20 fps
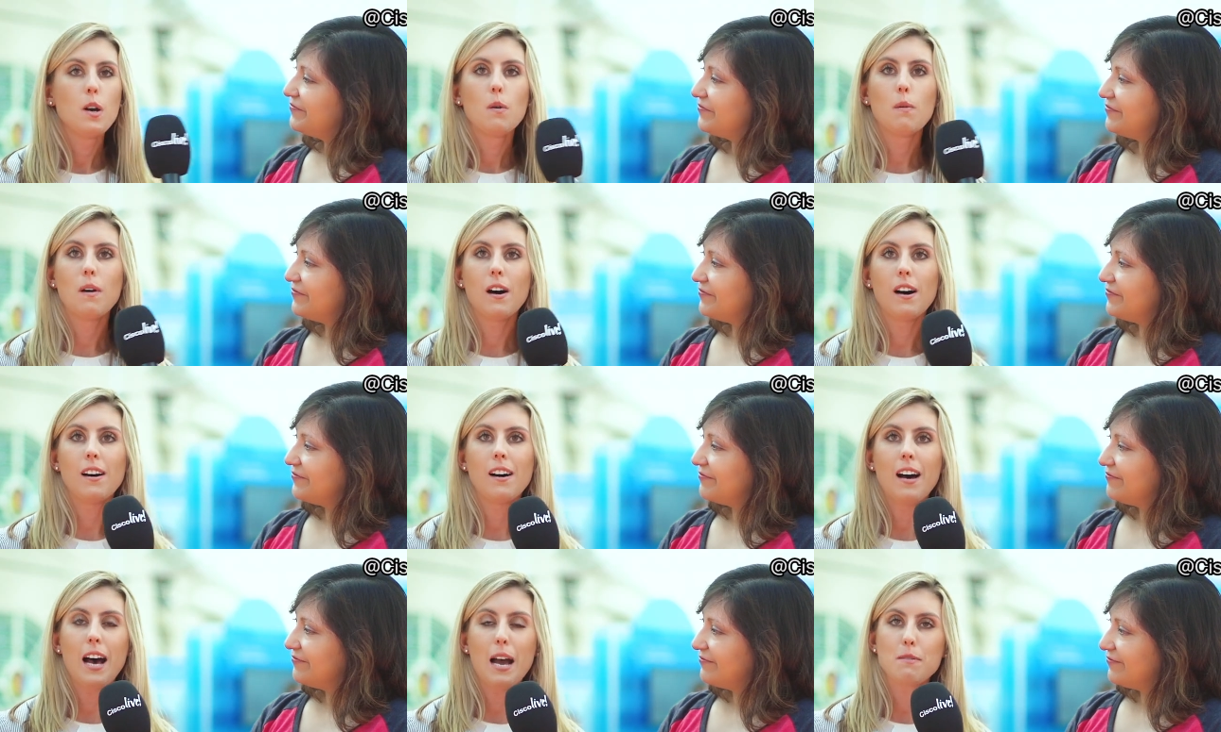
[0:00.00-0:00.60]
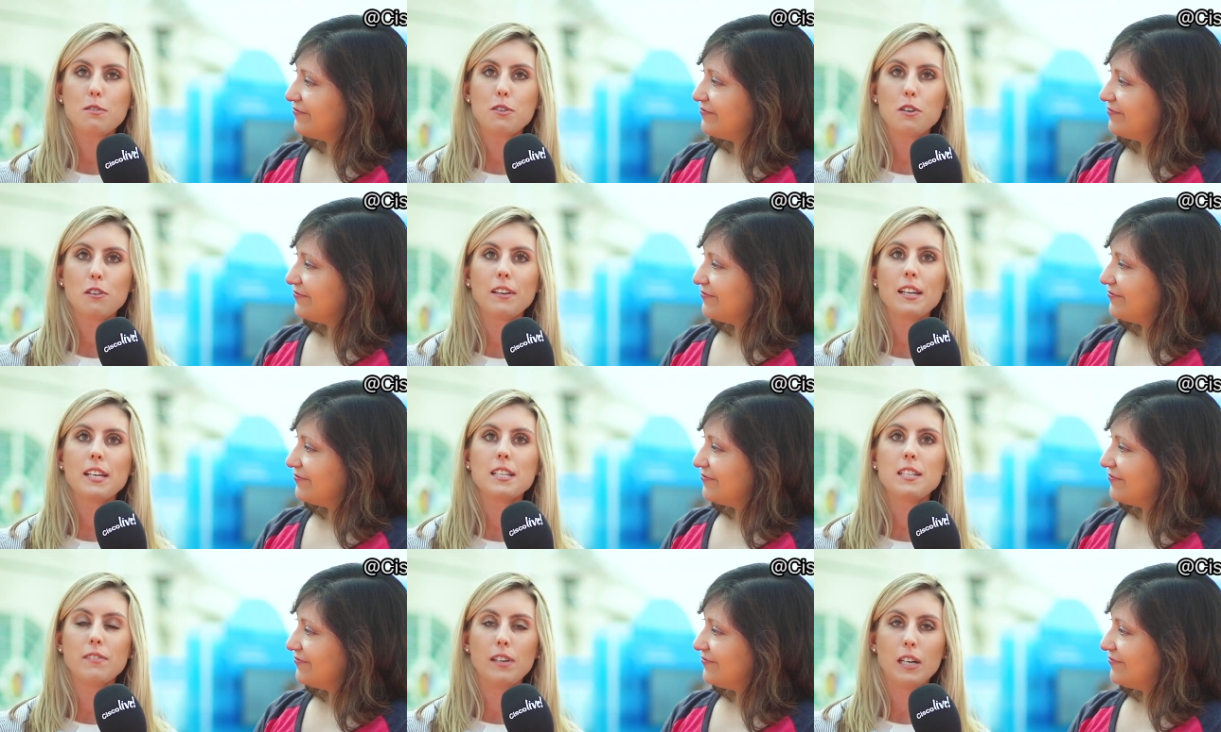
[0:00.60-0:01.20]
Speaker 1: Well, I'm
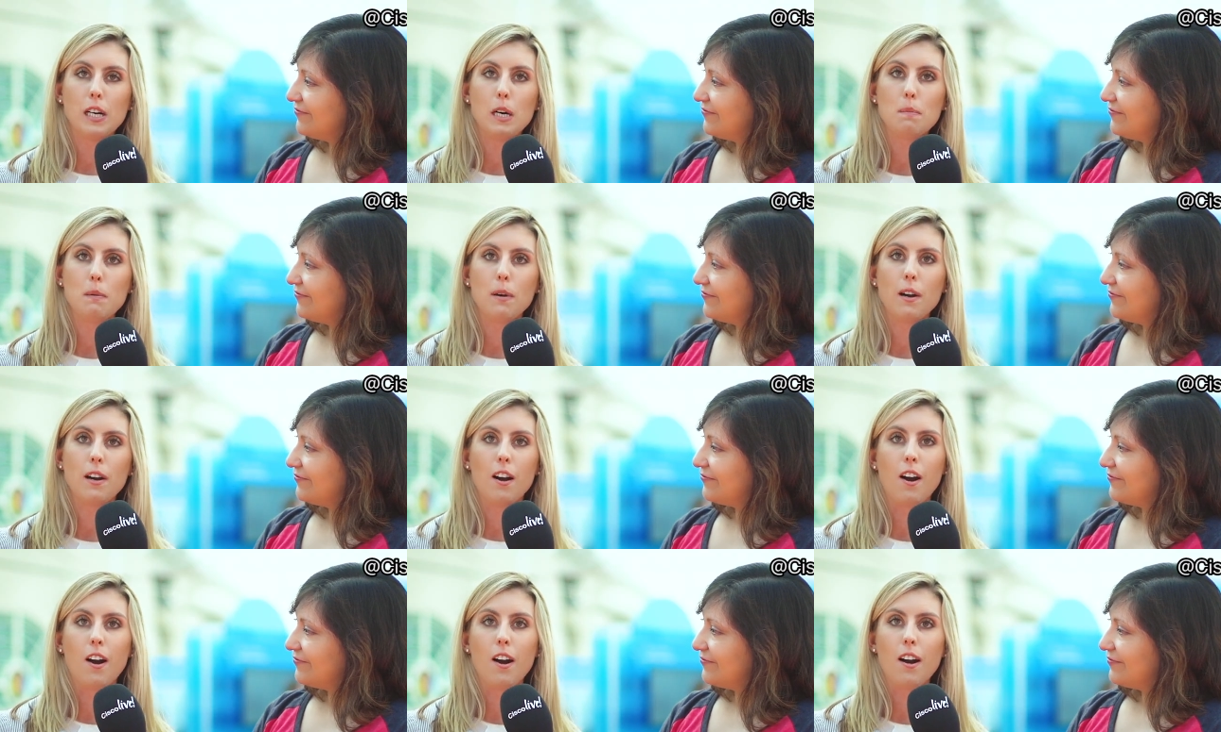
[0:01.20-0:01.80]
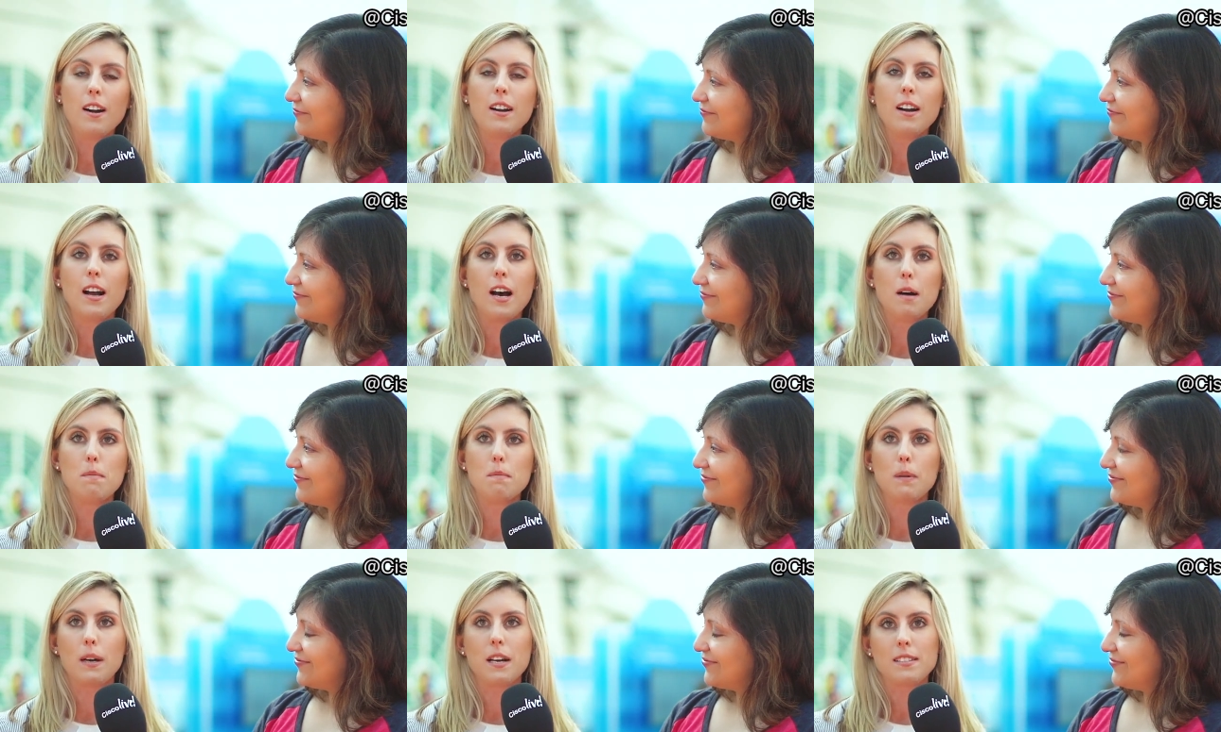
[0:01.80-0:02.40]
truly a developer at heart
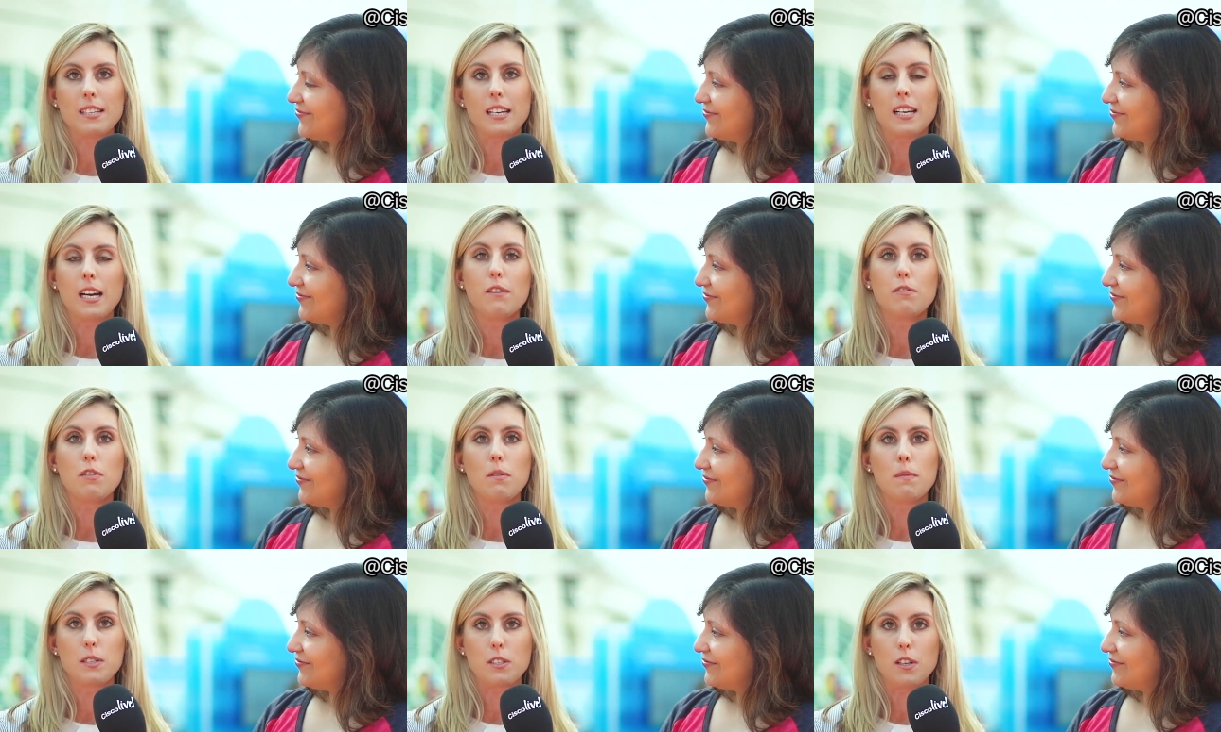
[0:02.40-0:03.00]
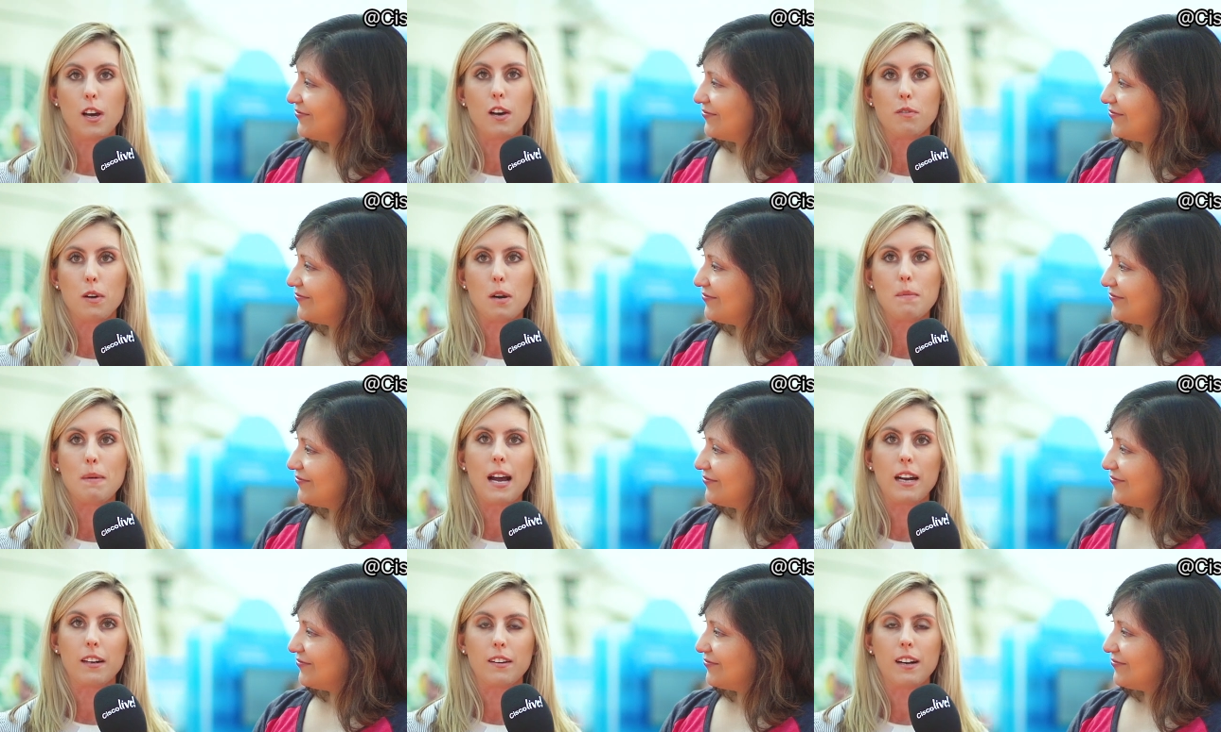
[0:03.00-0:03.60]
um, because I come from a software
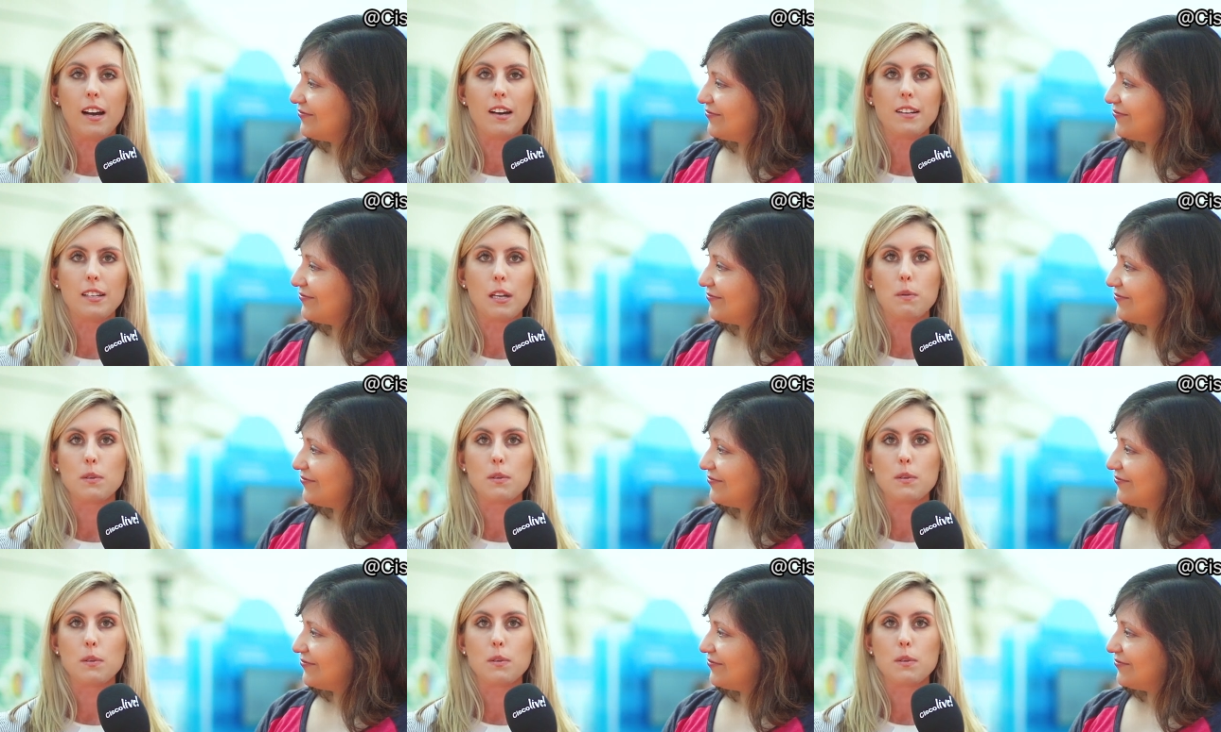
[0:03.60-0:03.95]
background.